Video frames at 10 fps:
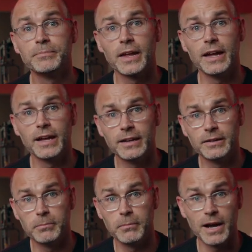
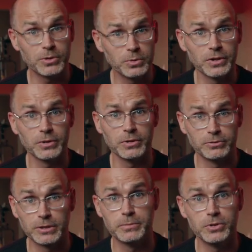And Michael literally
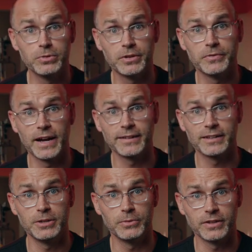rebuked the fact
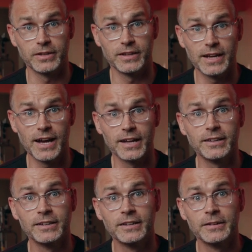that he was going to die.
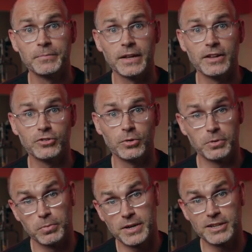And so
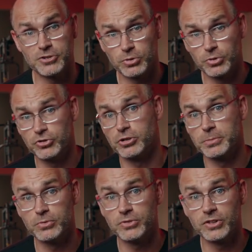the brain controls your
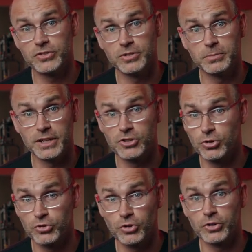immune system, it
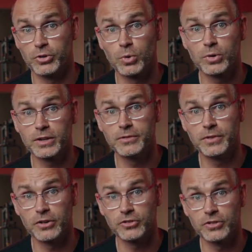controls all your organ
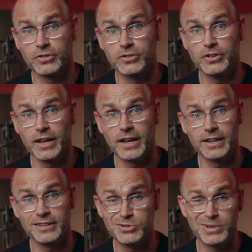functions,
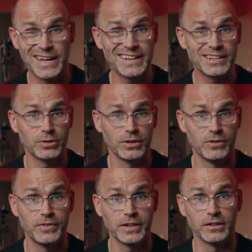and you can't heal in
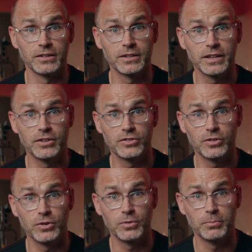fear. And
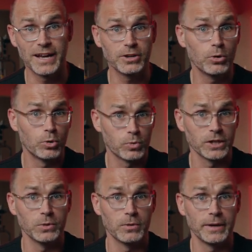so my goal
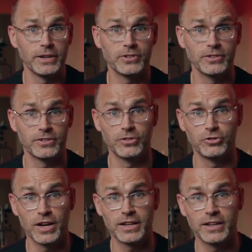really with patients is to
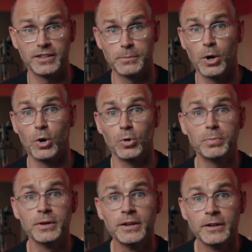try to get them
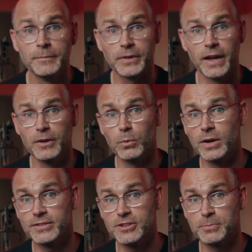hope. And then
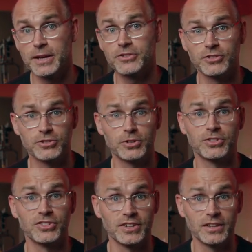once these patients start
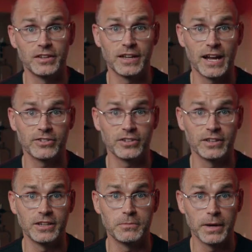to see that they actually
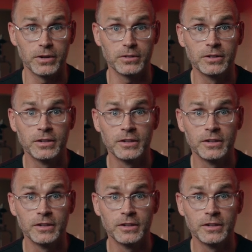get better,